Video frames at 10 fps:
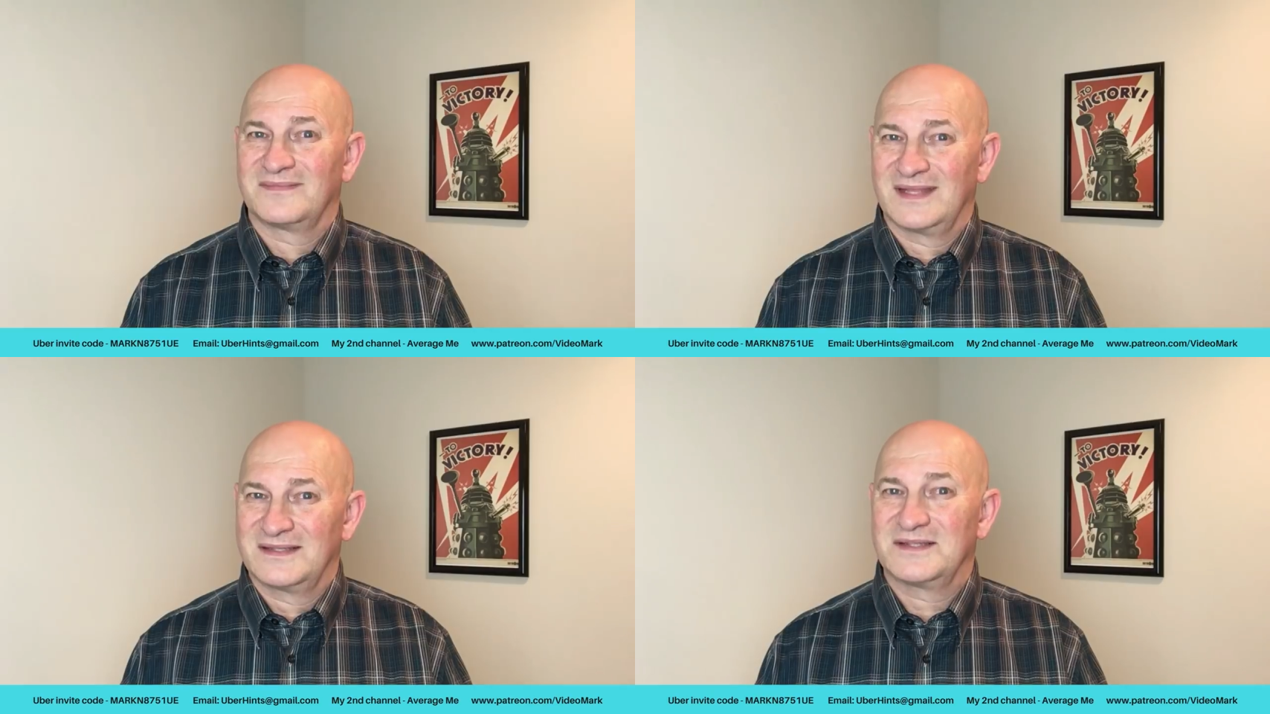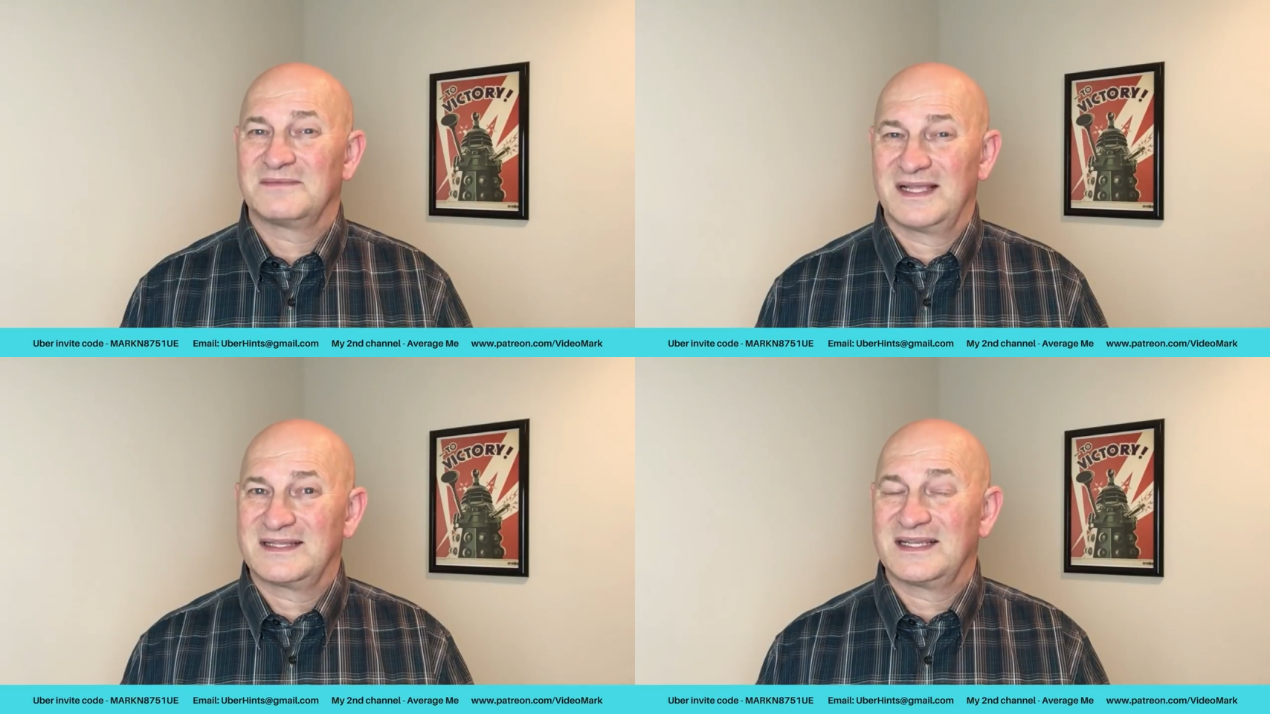It's,
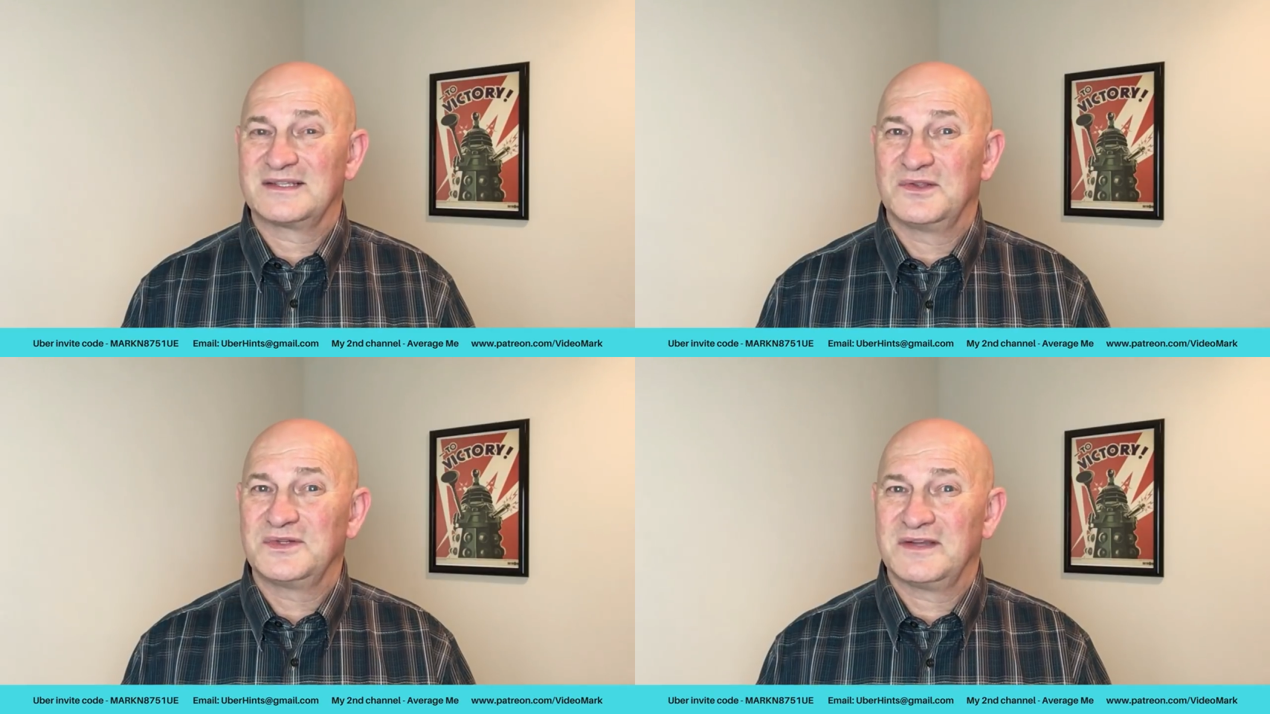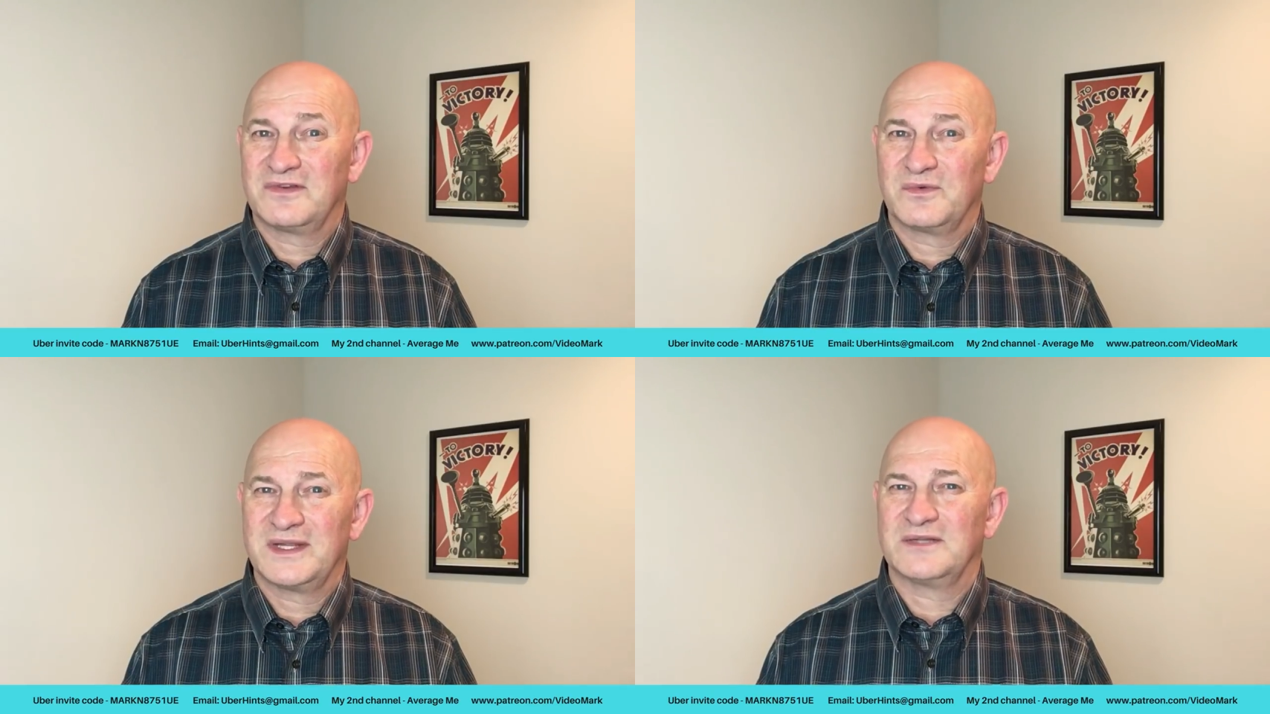it's, it's losing
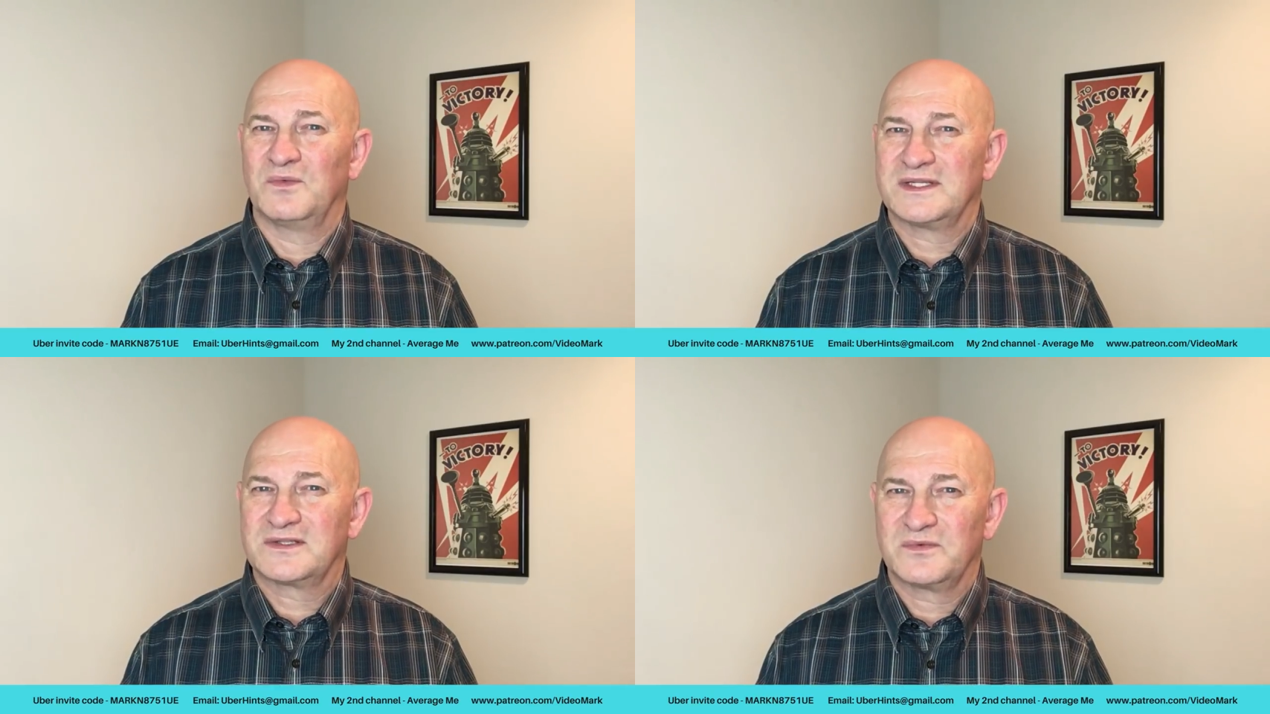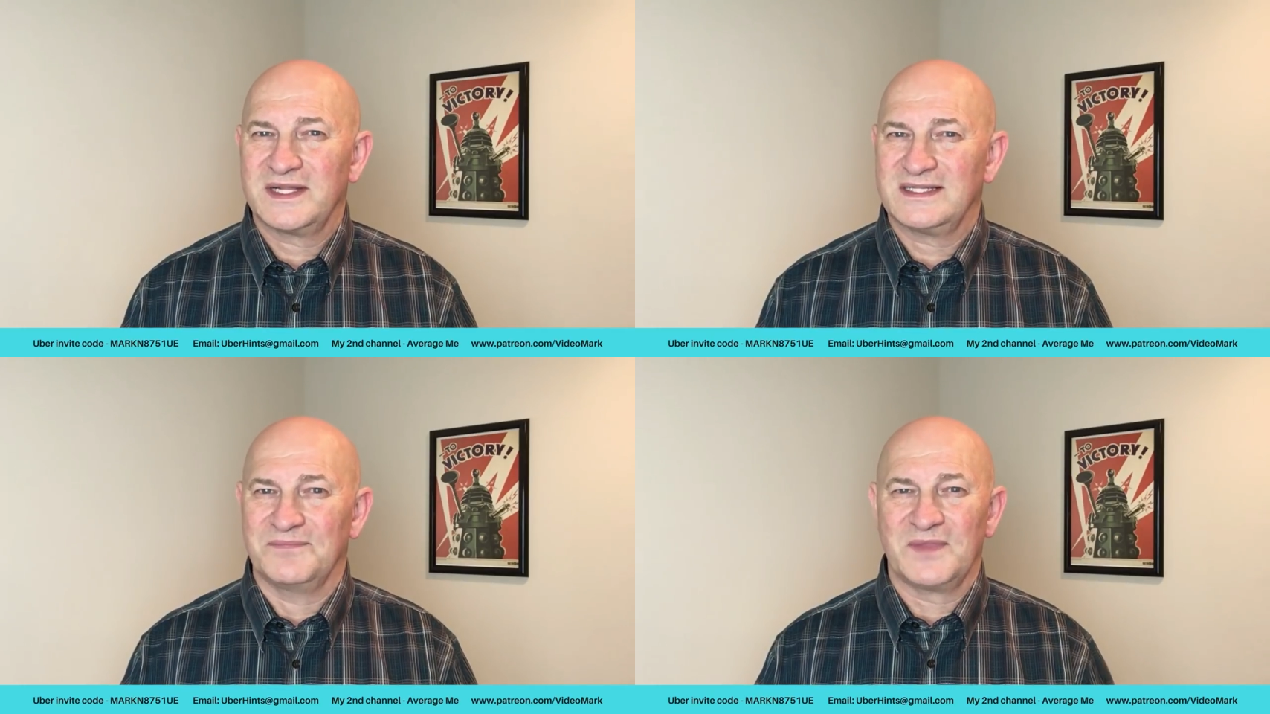for a reason. What's the
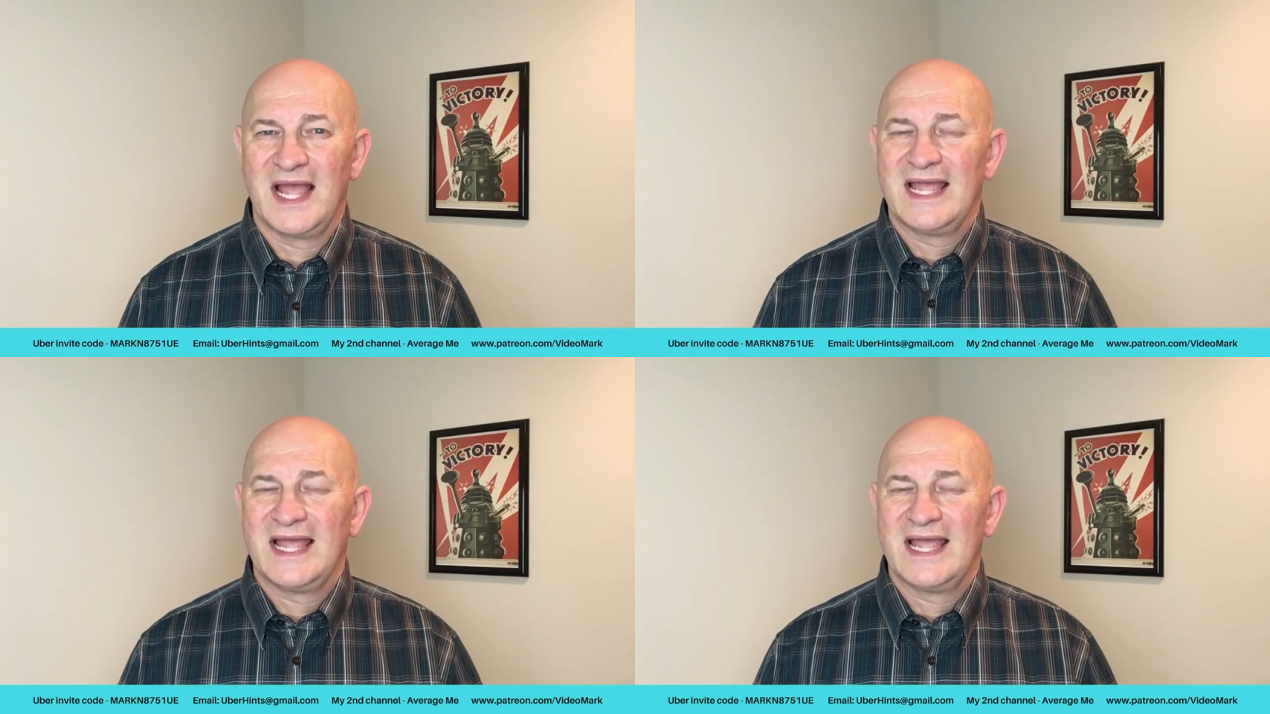reason?